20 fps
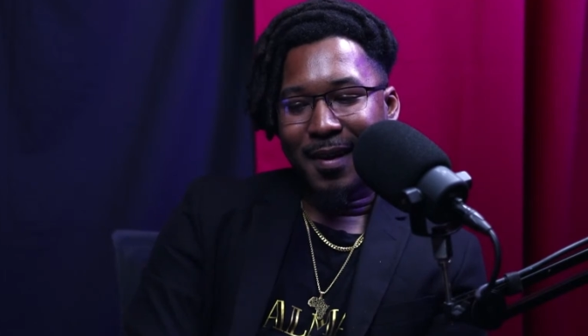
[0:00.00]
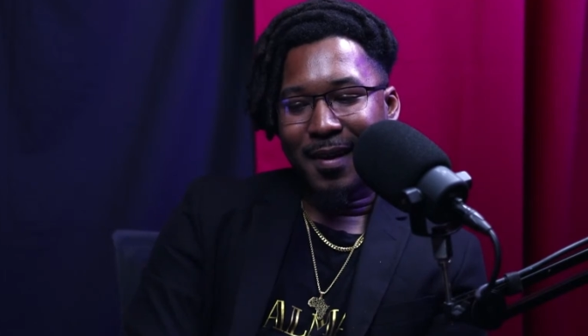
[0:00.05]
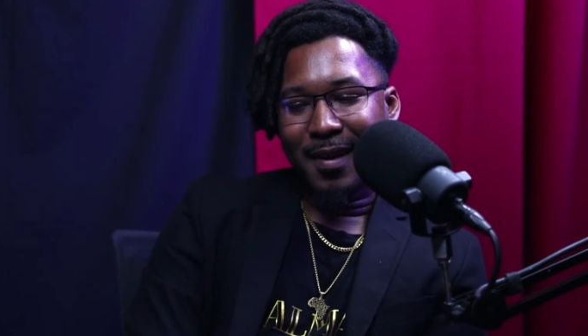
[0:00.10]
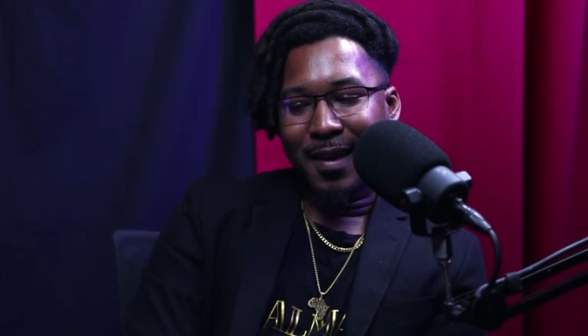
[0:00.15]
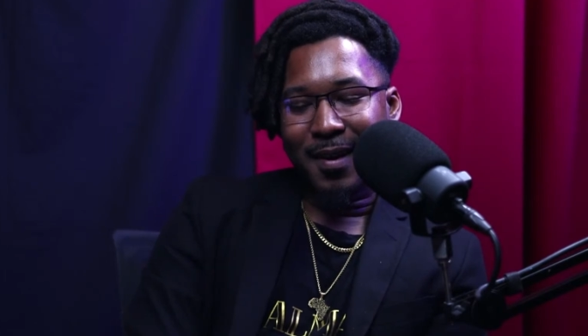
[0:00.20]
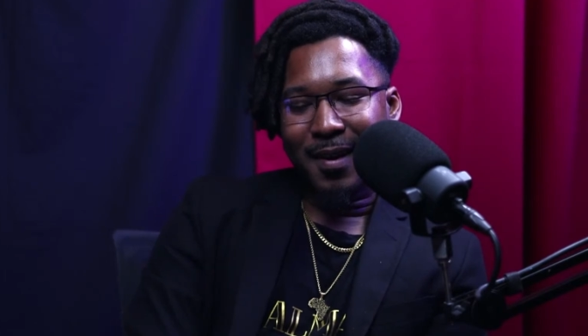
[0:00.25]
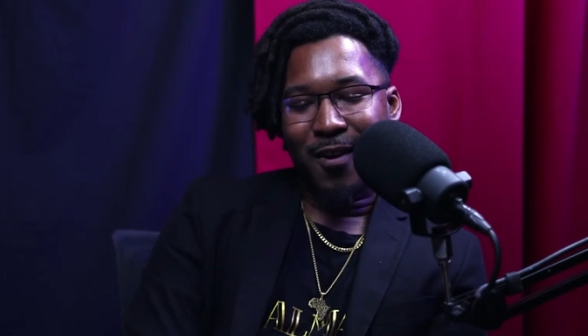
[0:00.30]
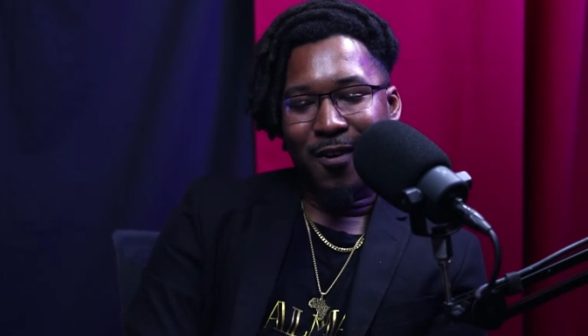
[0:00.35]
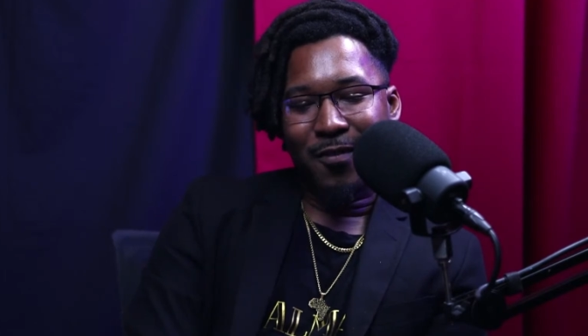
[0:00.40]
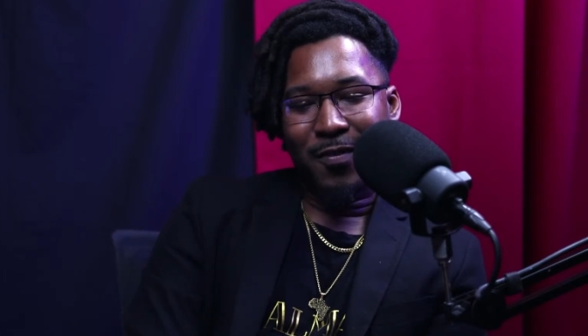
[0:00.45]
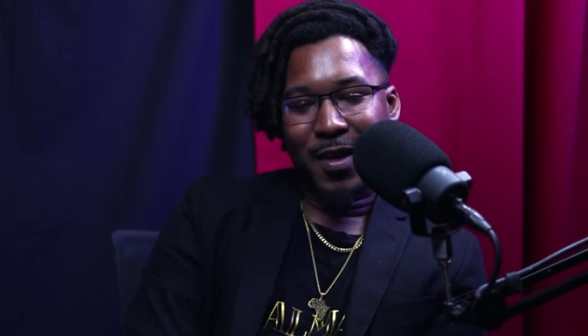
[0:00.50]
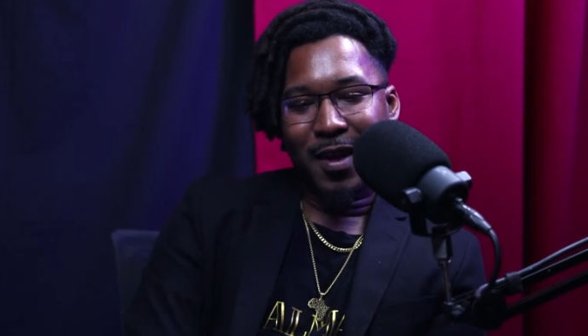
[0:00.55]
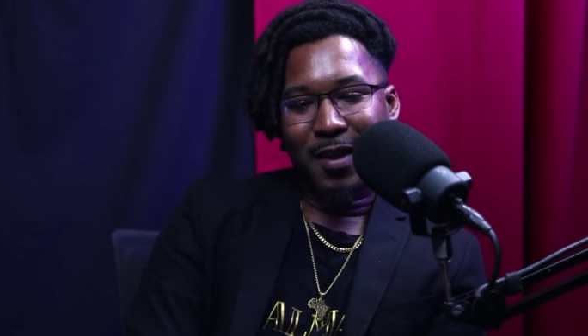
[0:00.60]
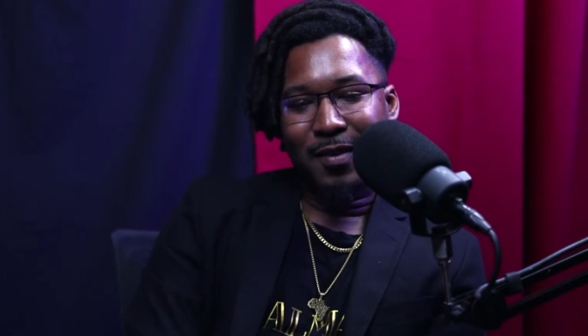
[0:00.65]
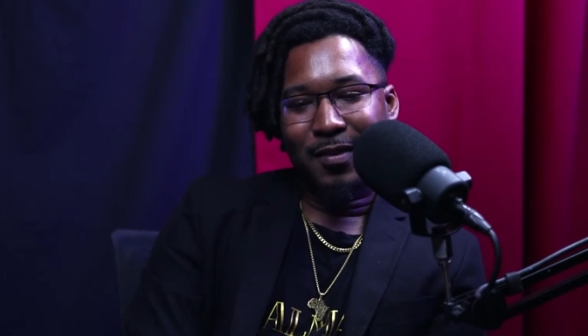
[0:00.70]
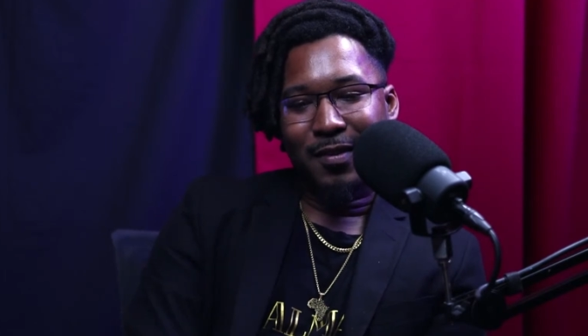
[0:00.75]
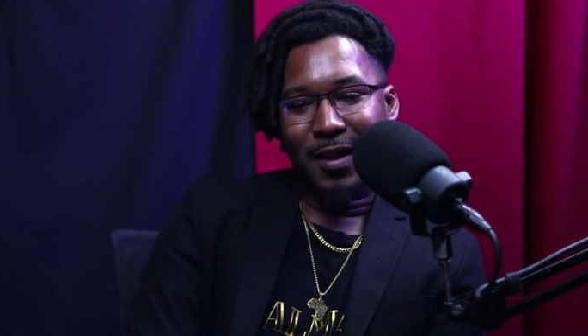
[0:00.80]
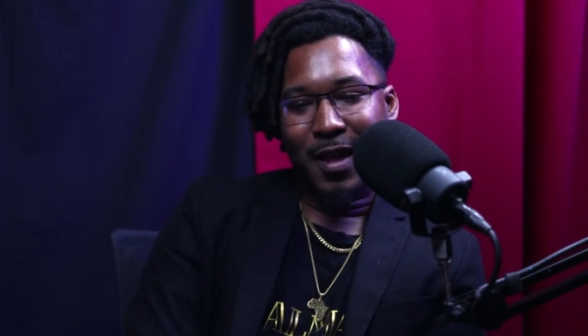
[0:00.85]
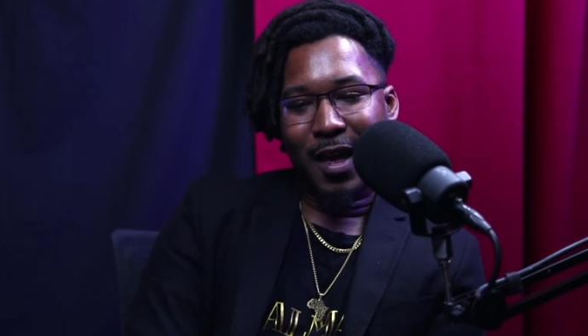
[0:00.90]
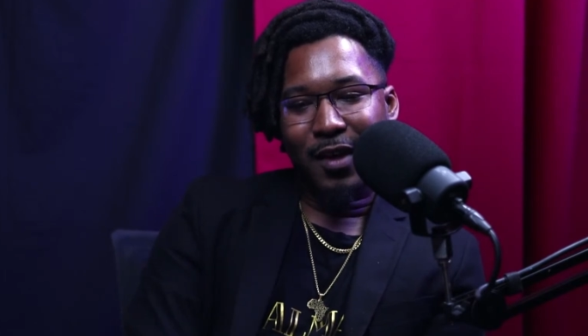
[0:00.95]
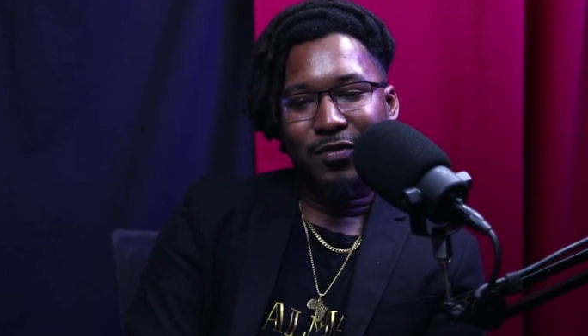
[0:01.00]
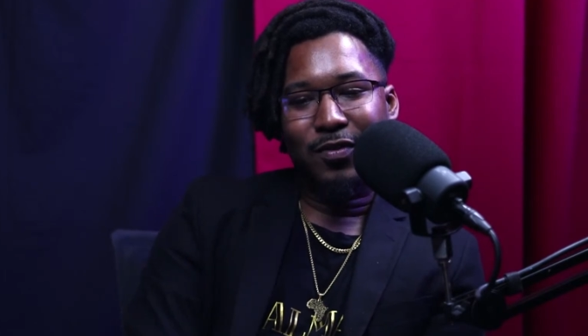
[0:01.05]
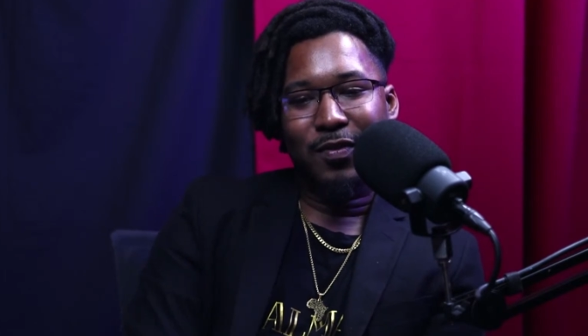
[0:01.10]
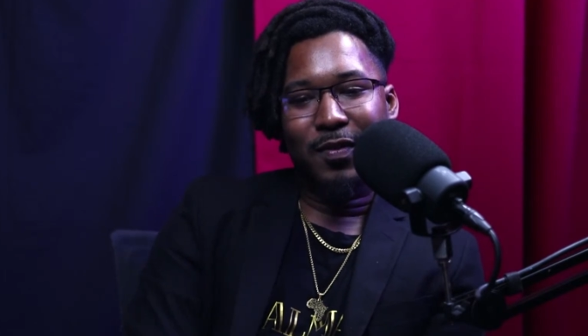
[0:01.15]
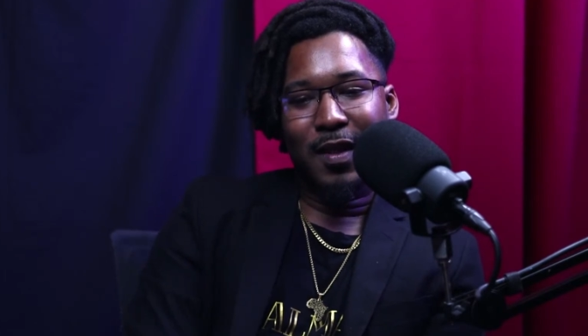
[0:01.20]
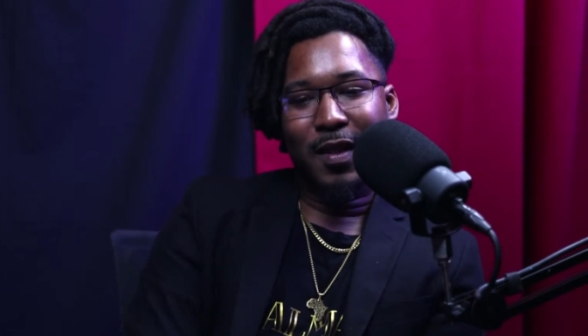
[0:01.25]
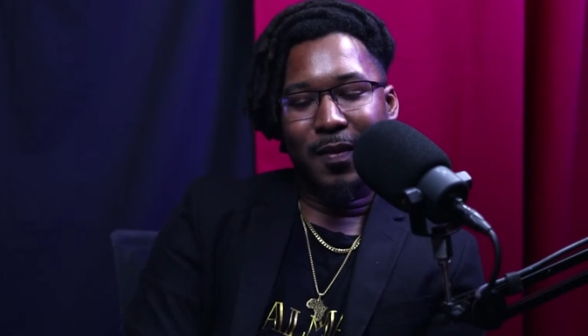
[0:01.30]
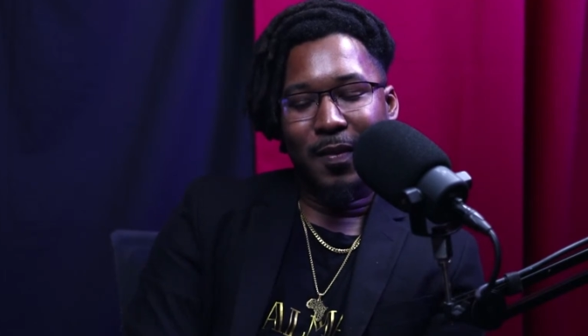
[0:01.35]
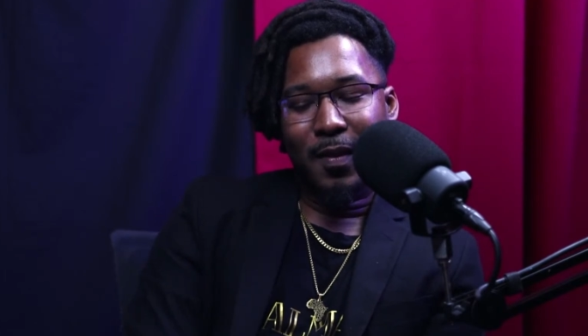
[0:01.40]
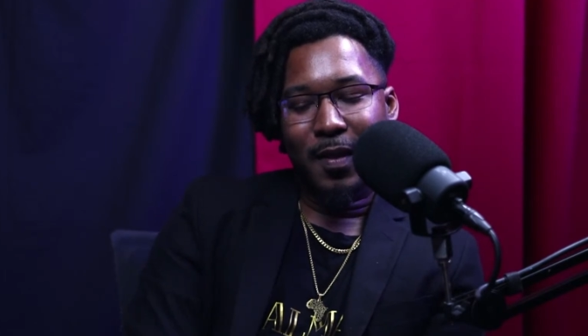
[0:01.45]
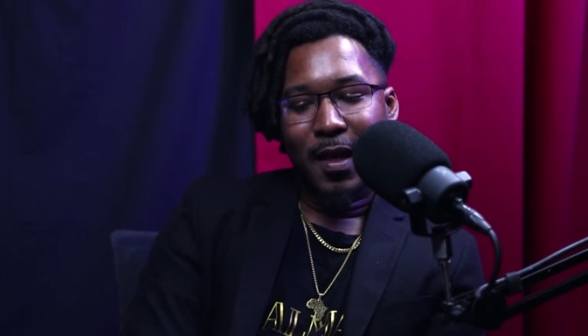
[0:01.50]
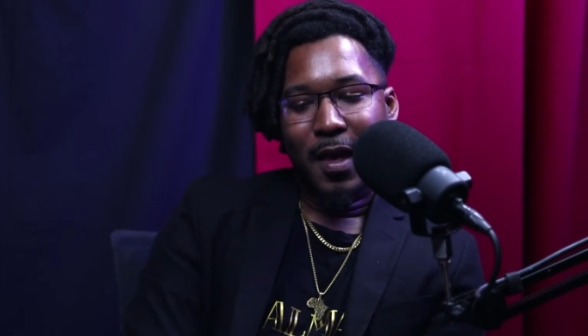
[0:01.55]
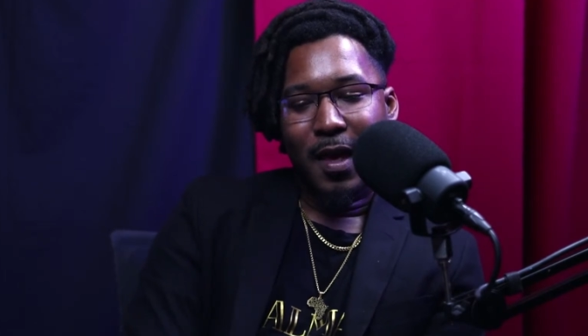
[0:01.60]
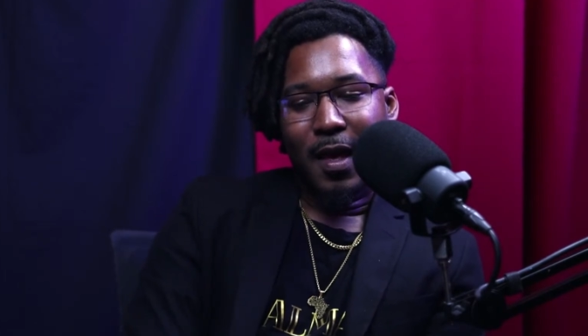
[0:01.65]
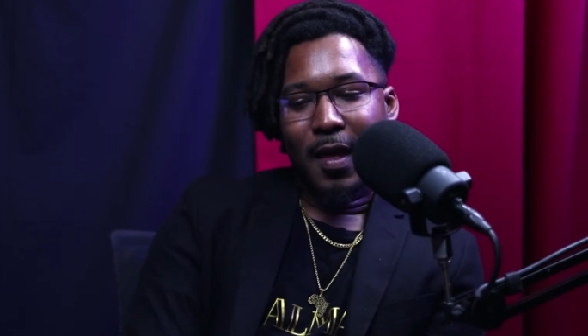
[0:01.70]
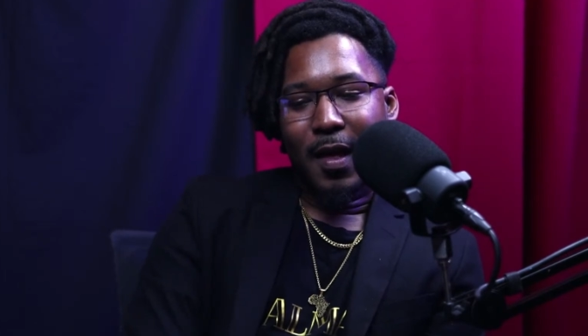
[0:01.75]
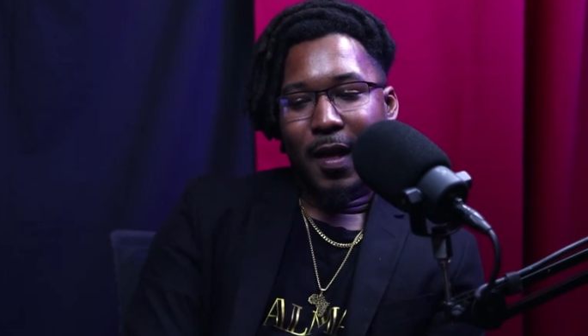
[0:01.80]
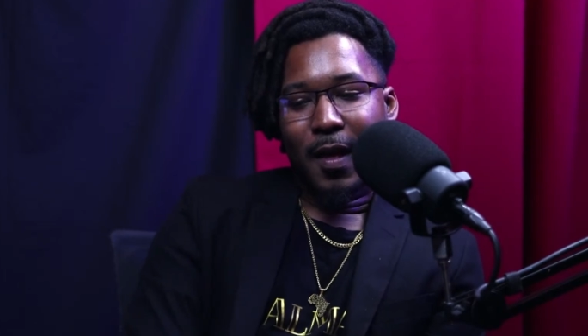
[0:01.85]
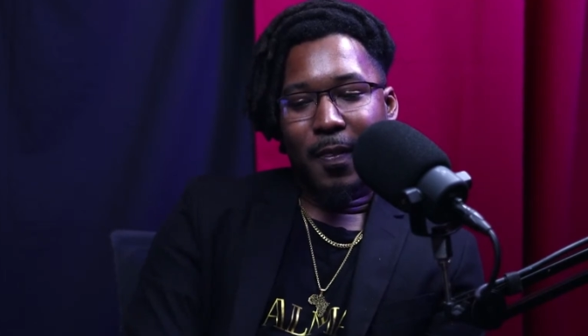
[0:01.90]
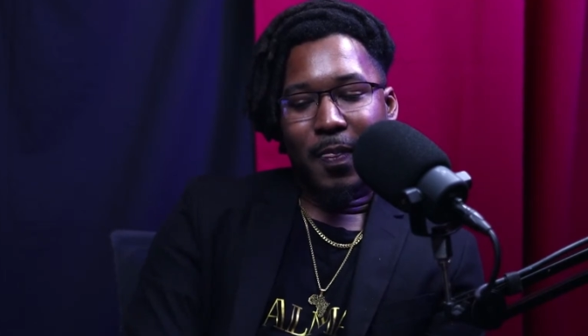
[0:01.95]
kick off of that,
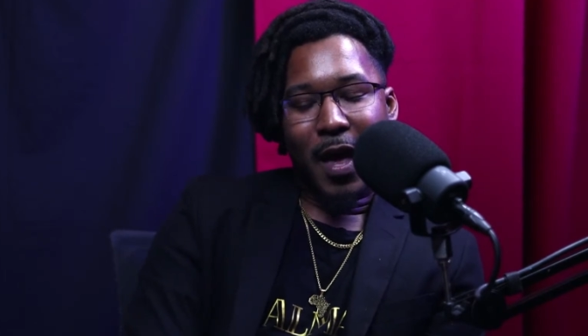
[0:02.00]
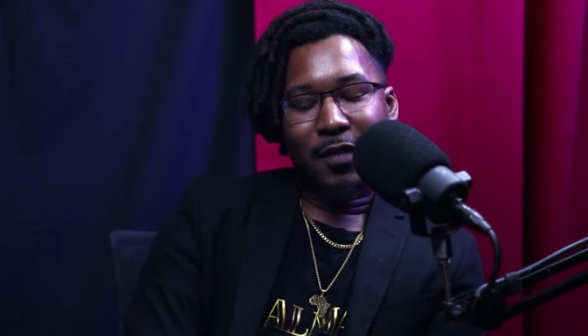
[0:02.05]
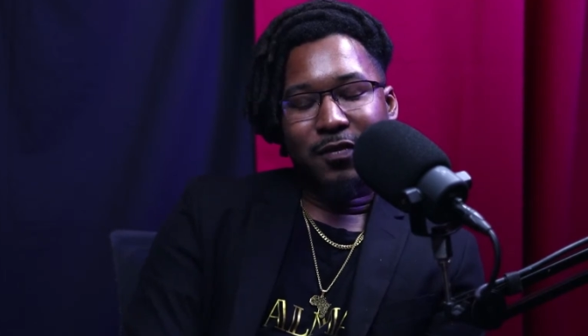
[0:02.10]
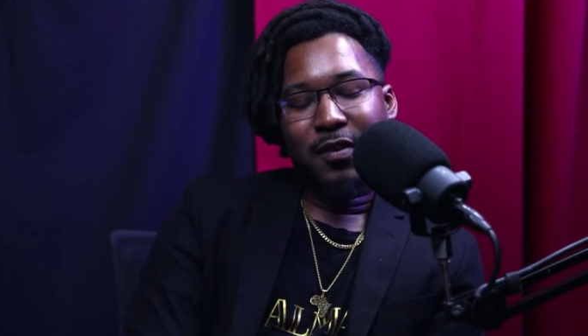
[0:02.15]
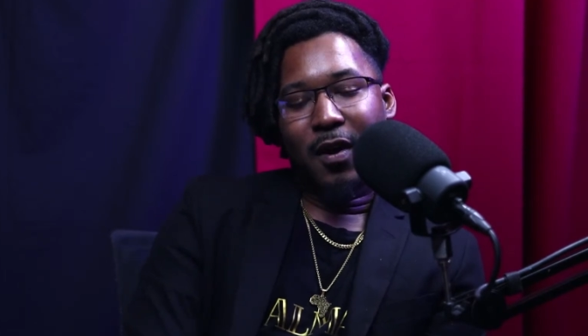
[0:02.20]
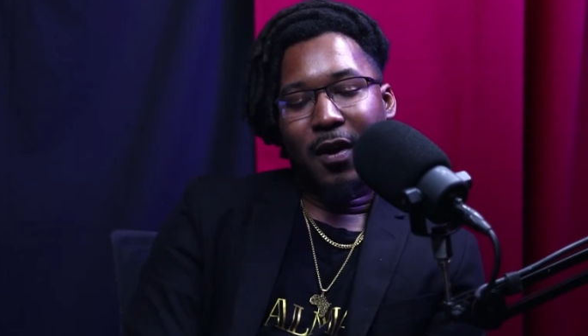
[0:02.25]
and that's